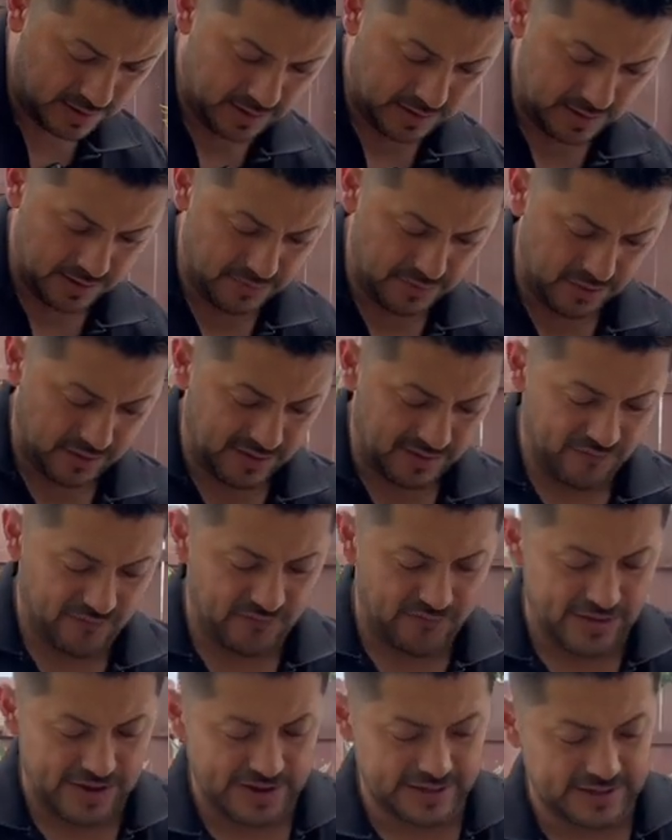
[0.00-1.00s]
if you can
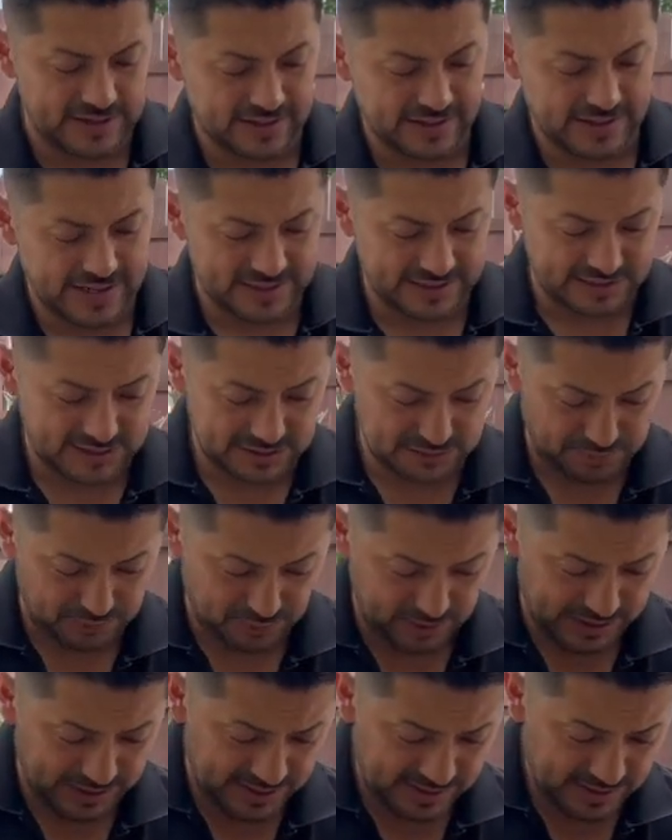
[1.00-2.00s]
find a nice
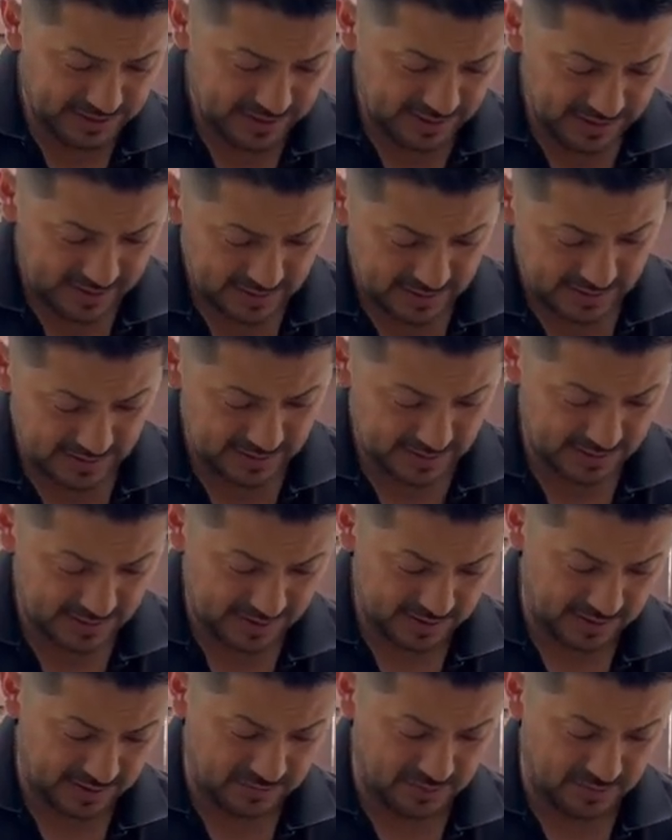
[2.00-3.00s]
spring,
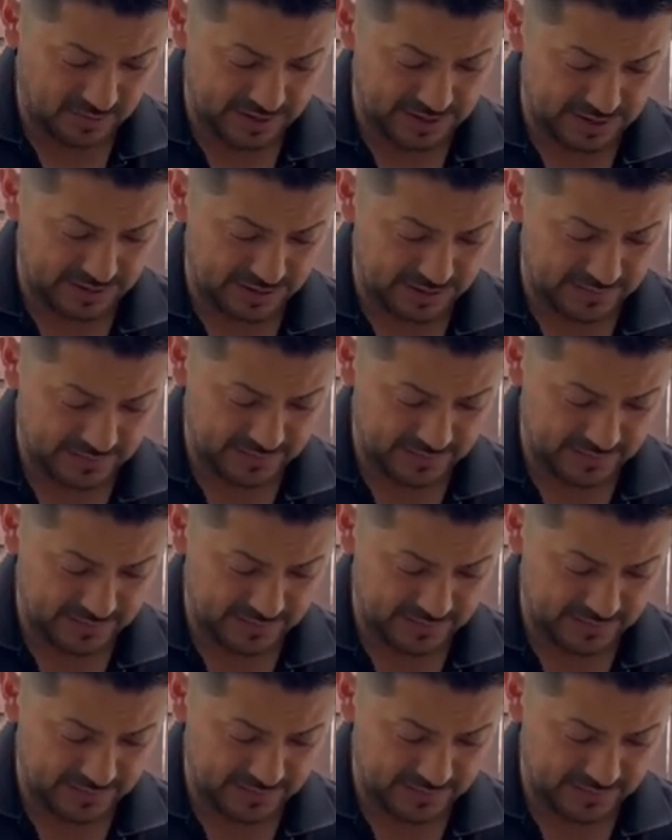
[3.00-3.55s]
even better.